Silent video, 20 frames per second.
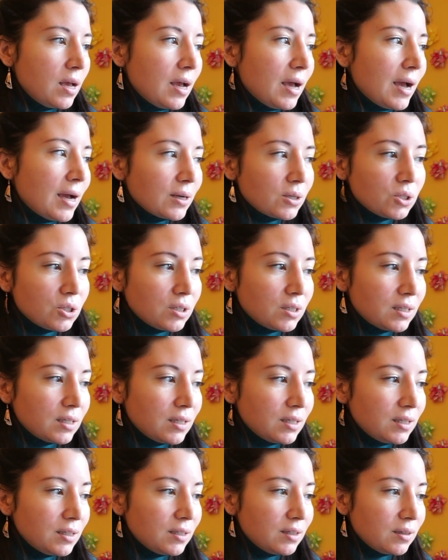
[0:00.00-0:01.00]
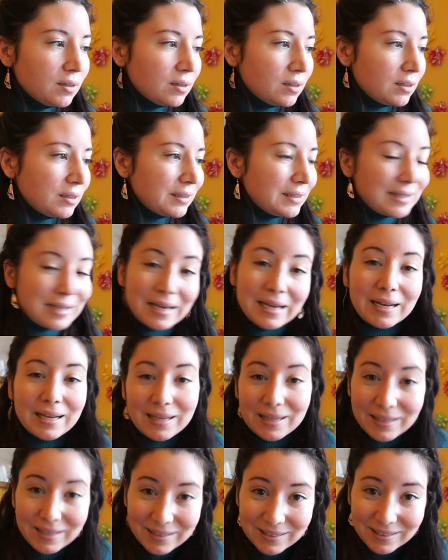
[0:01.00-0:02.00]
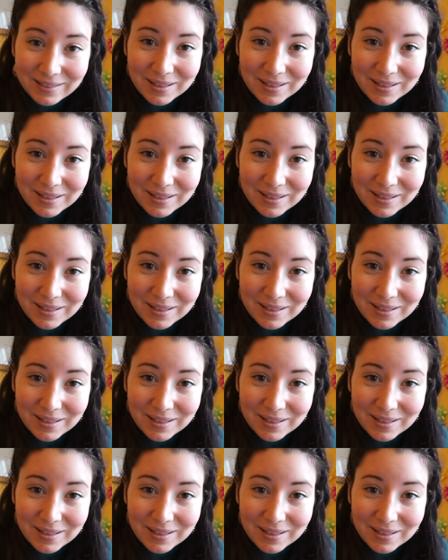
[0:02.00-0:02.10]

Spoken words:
actually did it